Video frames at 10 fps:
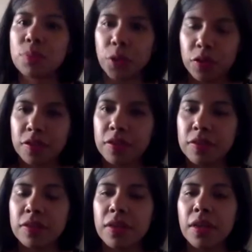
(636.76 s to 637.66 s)

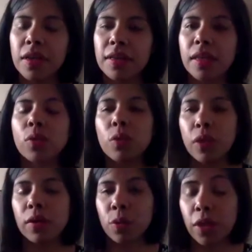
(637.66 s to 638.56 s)
process that
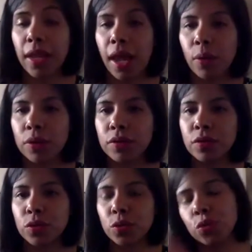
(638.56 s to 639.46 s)
could allow us
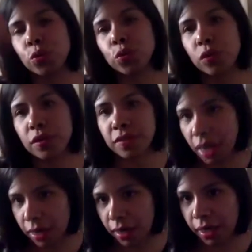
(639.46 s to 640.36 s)
to
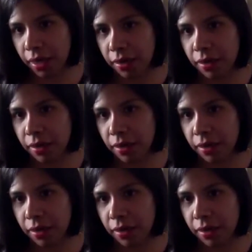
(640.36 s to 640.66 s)
start again.